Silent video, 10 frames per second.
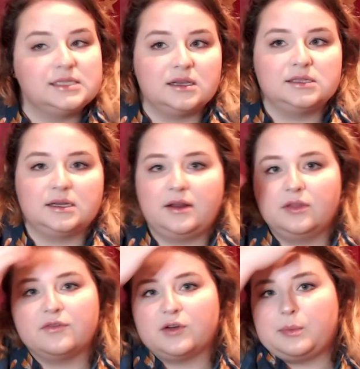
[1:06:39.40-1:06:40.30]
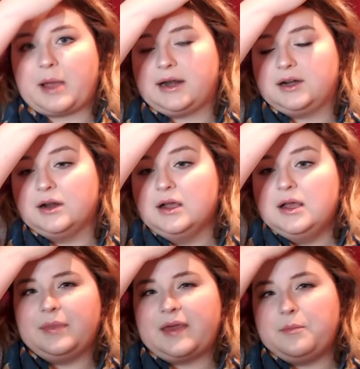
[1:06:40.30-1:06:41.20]
It's another free pattern
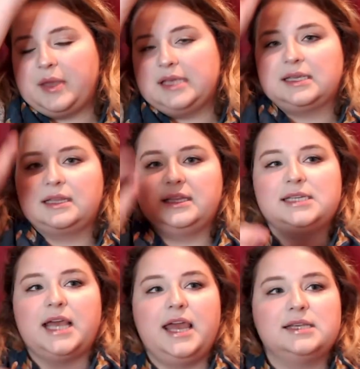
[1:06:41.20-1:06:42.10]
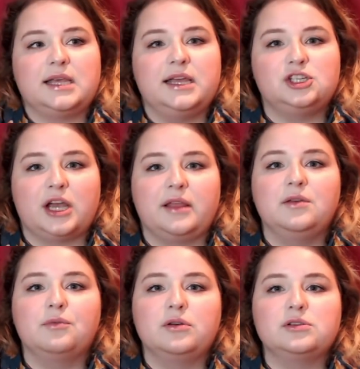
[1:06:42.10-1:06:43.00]
that basically takes like jelly
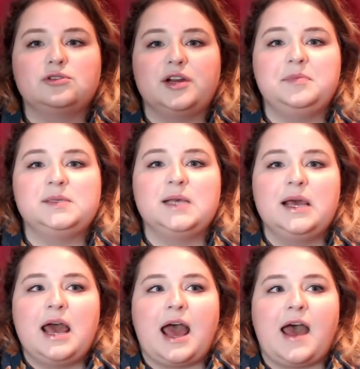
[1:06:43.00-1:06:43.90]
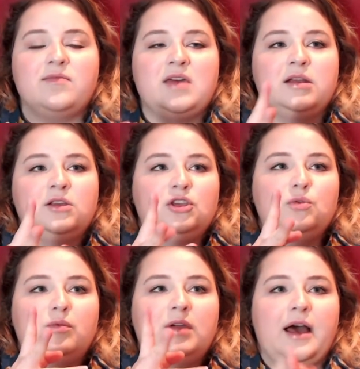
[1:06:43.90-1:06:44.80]
roll strips, and then
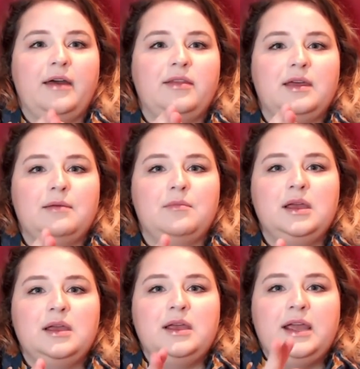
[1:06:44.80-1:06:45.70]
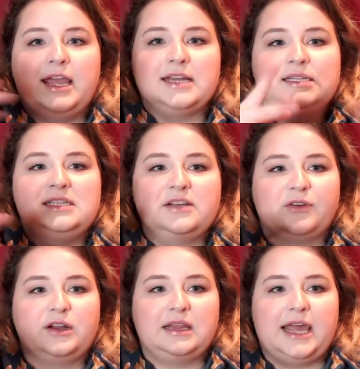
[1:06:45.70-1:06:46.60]
you cut them into
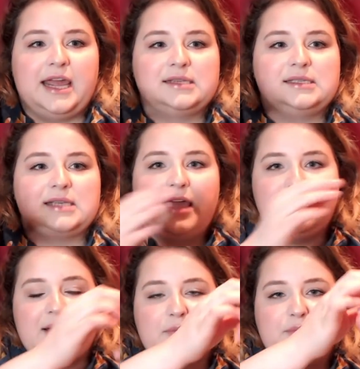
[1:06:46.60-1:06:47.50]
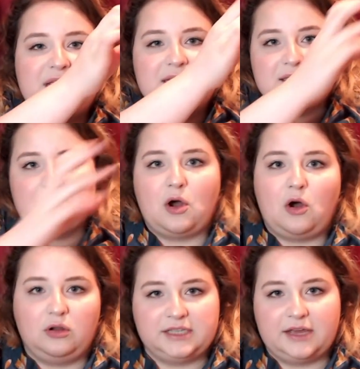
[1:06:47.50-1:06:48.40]
different lengths and then piece them
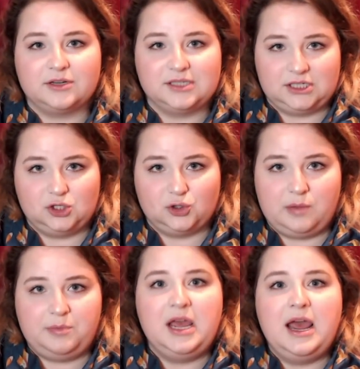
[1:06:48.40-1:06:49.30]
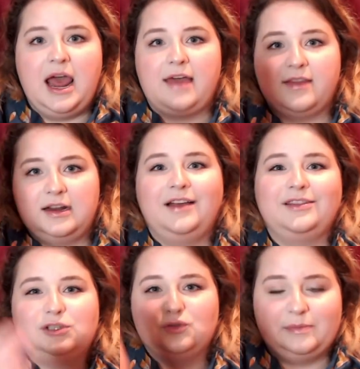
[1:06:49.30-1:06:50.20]
all together as a strip, and then cut the
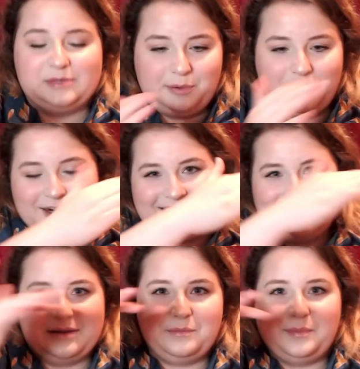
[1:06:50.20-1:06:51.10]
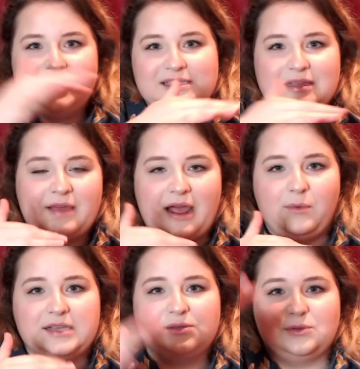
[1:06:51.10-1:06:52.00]
strips apart and then piece them that
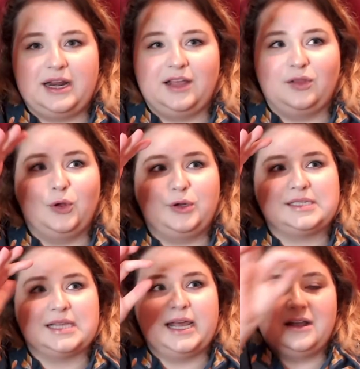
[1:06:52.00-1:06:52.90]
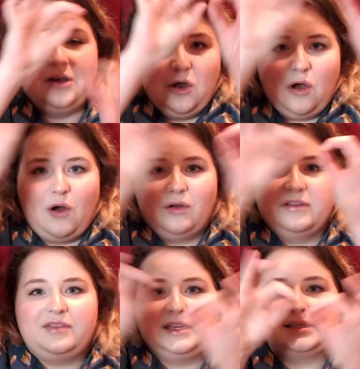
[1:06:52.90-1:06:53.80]
way so that it looks like all
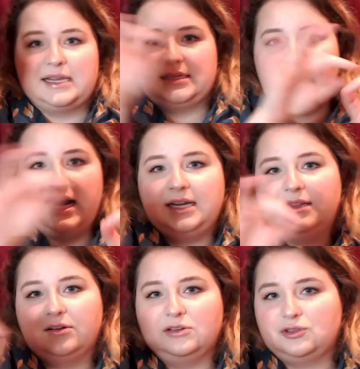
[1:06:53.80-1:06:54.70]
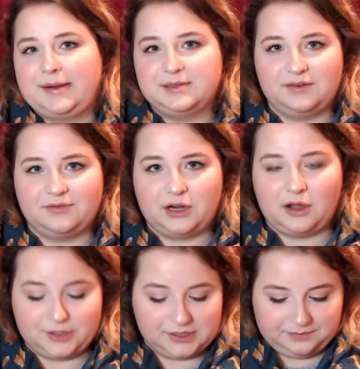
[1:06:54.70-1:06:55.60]
of these like tiny little stripes of different
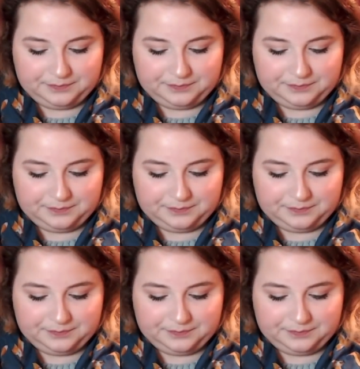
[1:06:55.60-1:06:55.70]
colors.